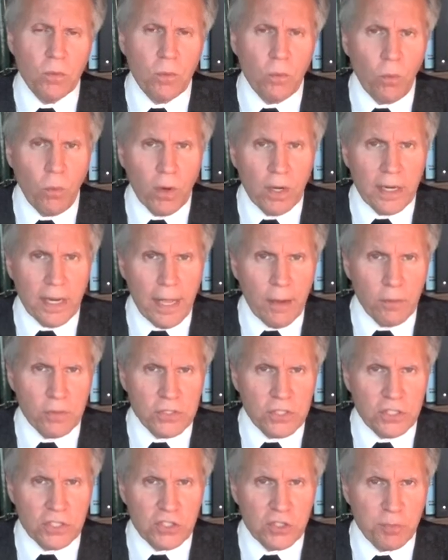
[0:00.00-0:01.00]
what I
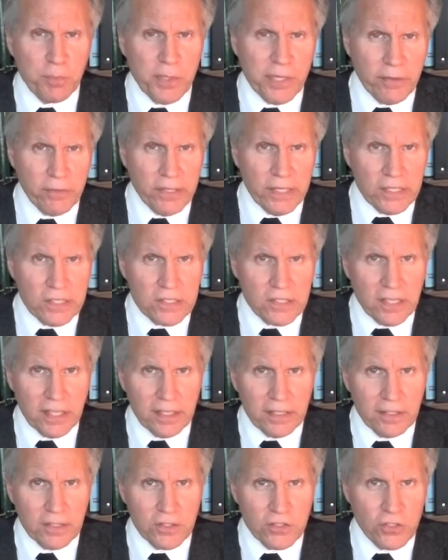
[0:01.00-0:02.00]
was
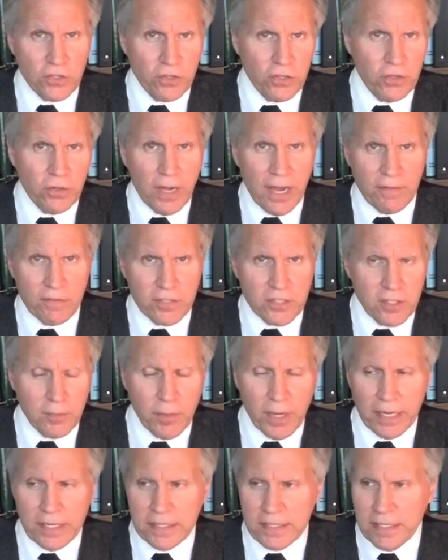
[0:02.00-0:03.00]
experiencing, so you have
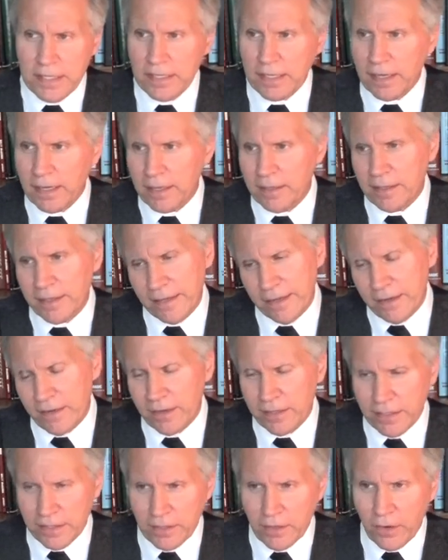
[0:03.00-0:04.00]
some idea.
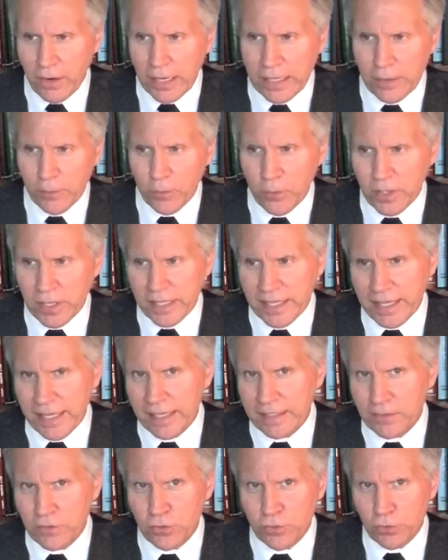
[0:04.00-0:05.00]
Now, you know, I don't want to
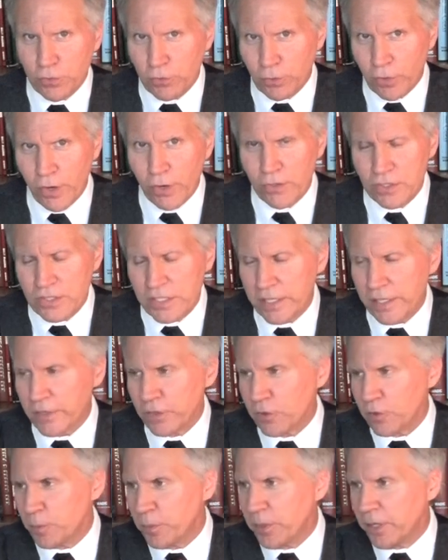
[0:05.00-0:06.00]
get too gross
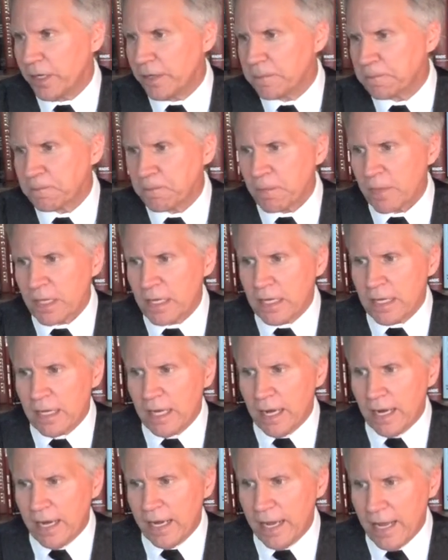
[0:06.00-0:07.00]
here, but
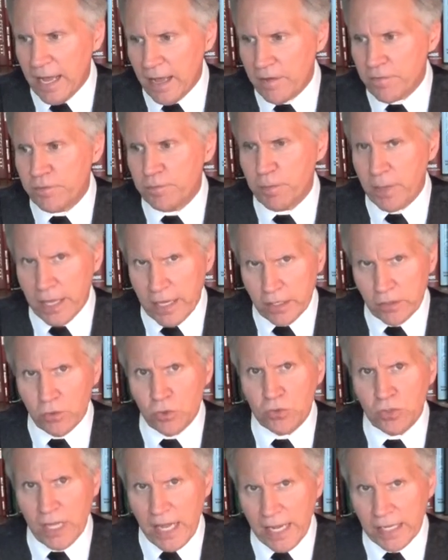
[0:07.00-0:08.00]
I have
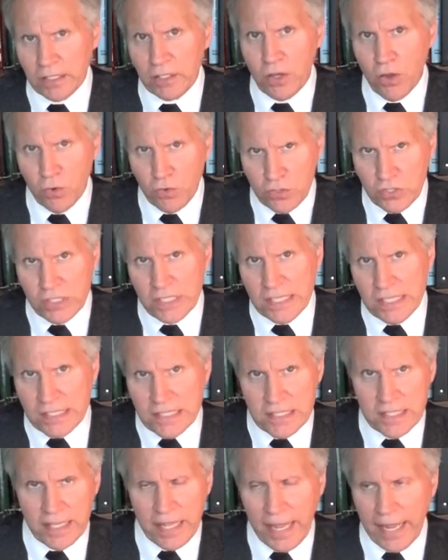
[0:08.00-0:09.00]
medical
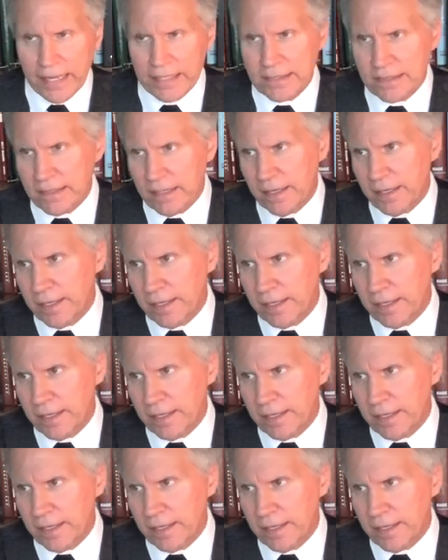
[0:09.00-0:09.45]
diagnoses that